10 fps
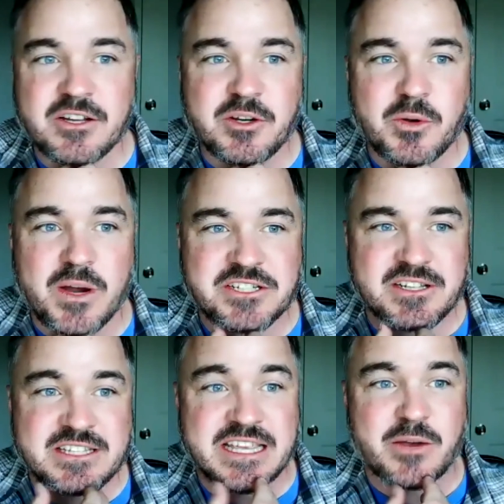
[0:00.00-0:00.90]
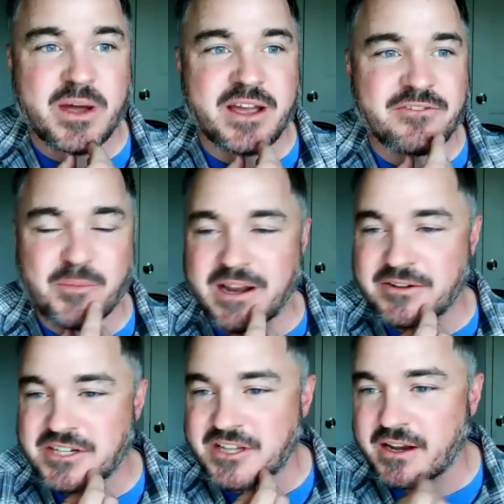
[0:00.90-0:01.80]
good question, a segue from what I was
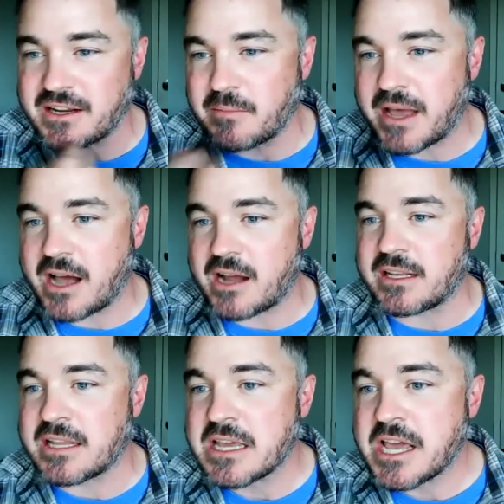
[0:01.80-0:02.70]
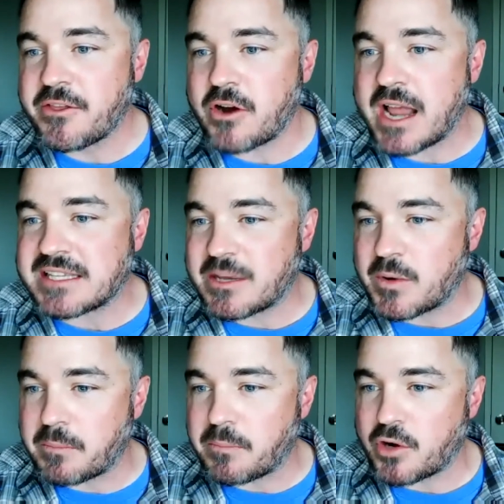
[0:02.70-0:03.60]
just talking about, and they're asking
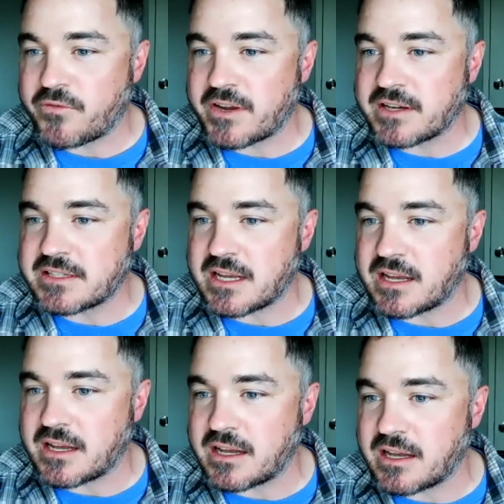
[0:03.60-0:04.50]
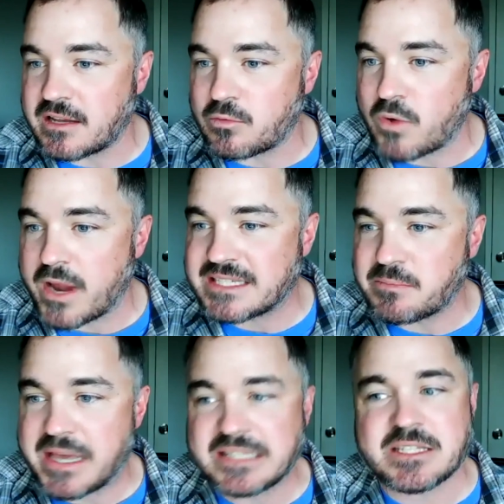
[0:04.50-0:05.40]
what the perfect uh, raised
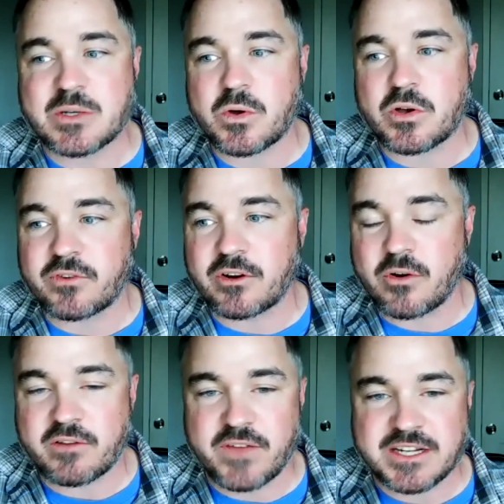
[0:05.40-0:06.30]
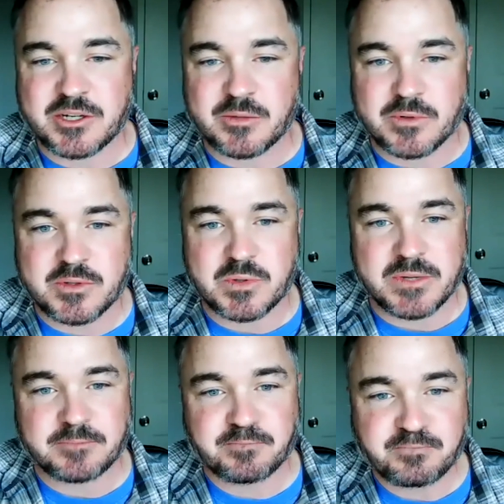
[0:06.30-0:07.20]
bed soil for growing vegetables would
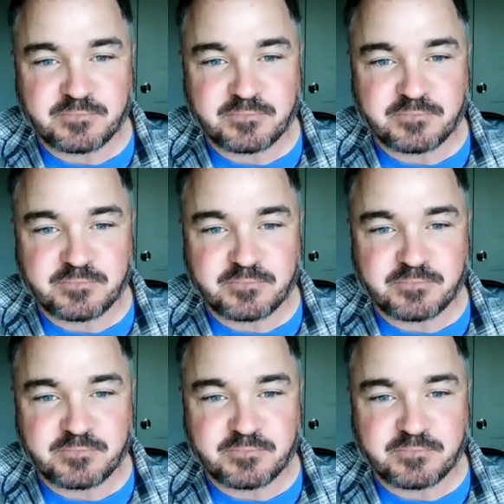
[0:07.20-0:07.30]
be.